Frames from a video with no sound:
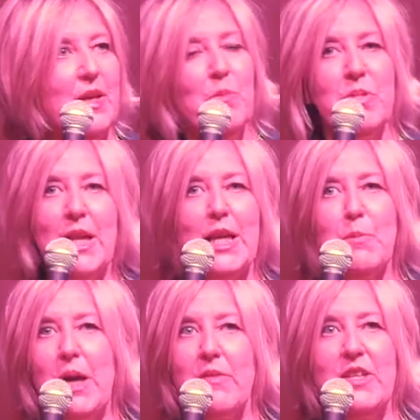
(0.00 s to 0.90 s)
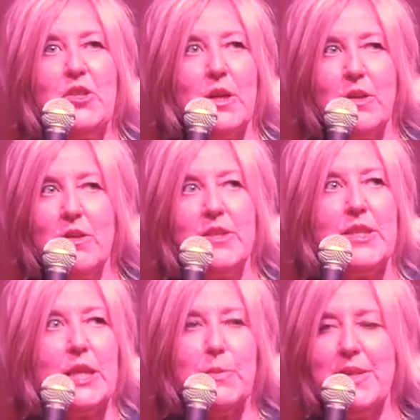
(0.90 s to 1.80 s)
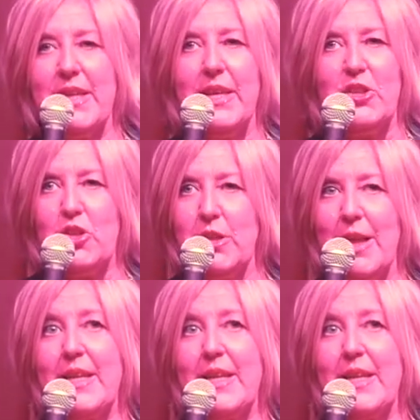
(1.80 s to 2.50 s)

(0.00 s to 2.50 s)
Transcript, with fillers: pluck them out of a jungle, stick them in the kitchen,